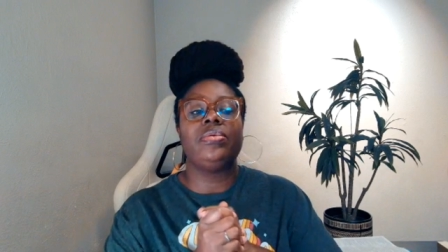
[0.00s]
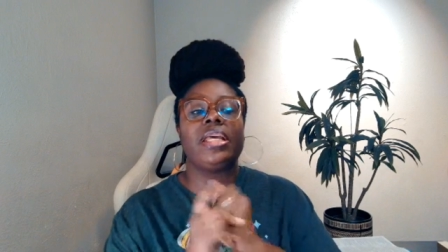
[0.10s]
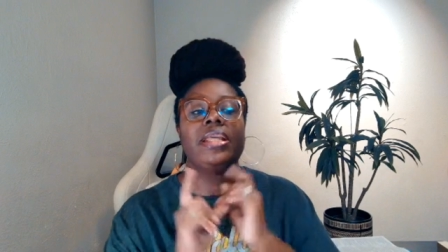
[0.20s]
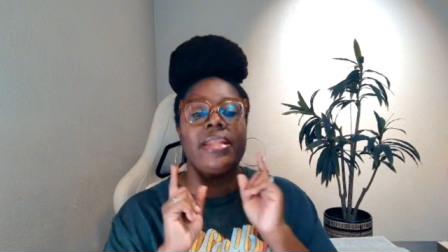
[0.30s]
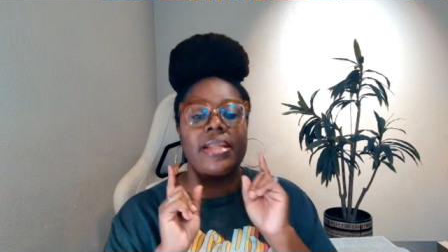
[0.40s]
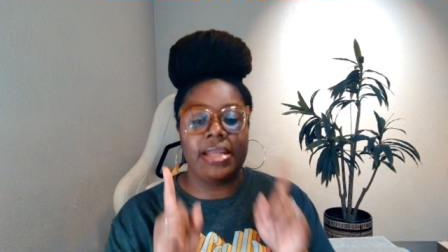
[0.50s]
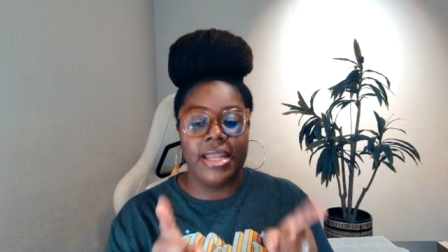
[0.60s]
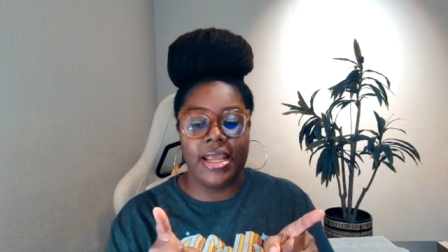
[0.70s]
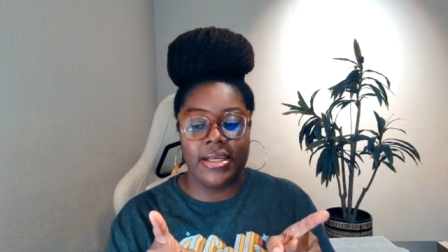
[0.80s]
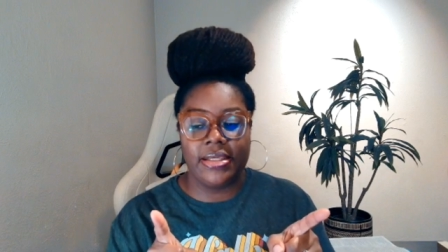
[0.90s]
in the
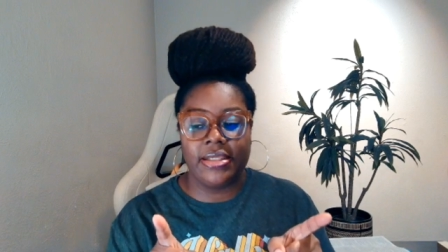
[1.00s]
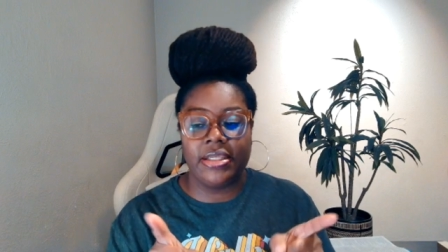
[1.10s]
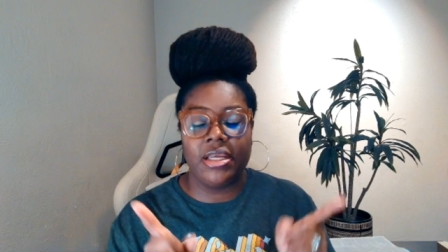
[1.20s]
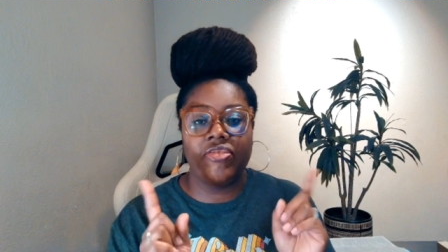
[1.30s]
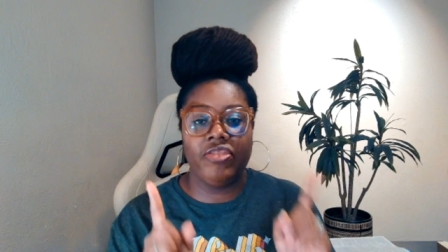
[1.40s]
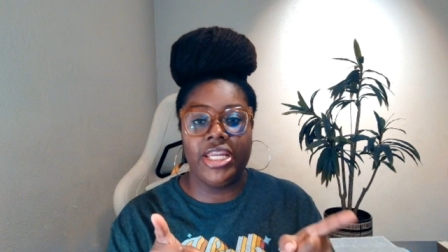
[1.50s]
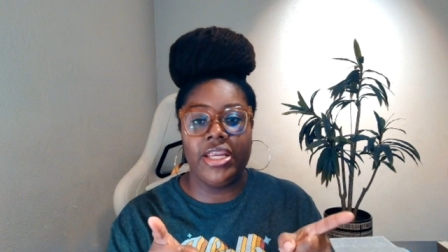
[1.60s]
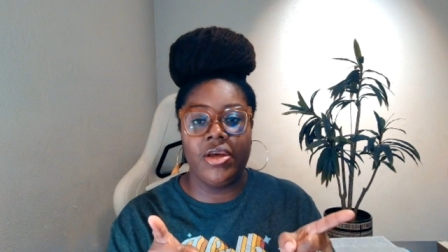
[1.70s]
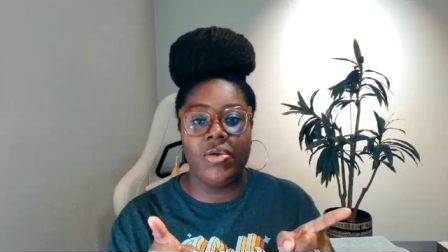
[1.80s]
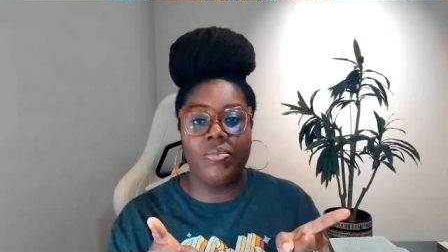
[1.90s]
next
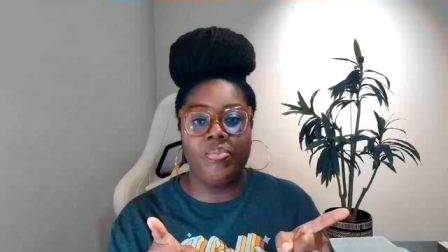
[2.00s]
video